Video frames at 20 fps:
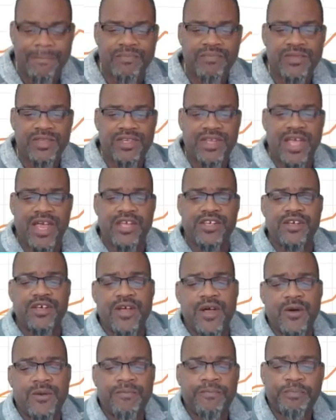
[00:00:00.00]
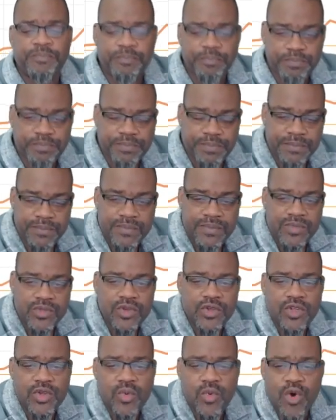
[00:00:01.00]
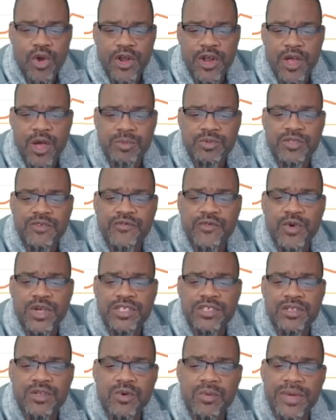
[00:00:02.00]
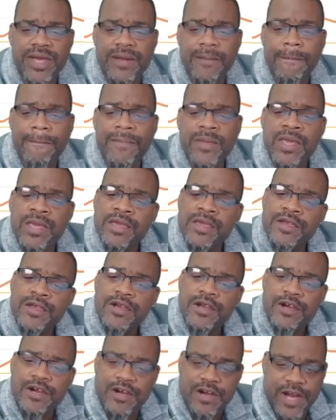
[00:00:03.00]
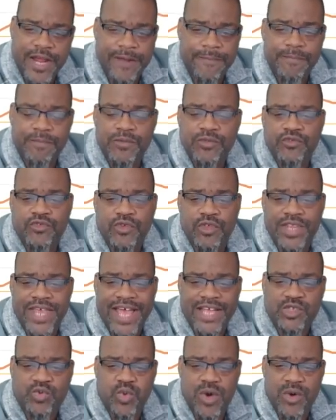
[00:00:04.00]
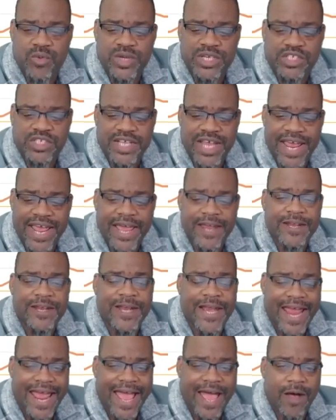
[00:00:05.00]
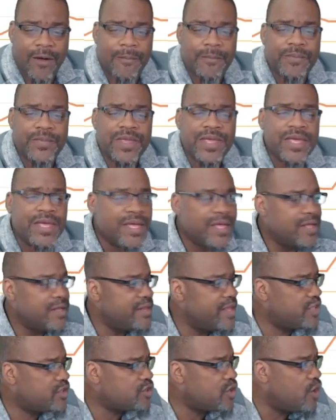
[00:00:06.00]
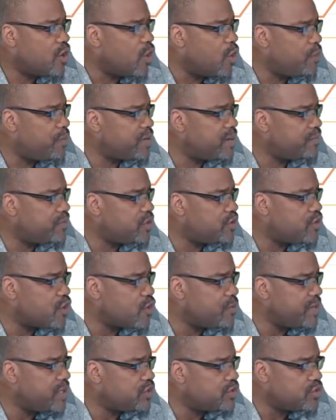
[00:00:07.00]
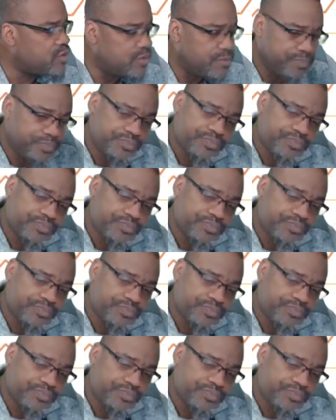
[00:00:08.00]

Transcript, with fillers: There you go. The water helps the voice a little bit. All right, so that's where we stand. Now, let's go open up the Derby tool.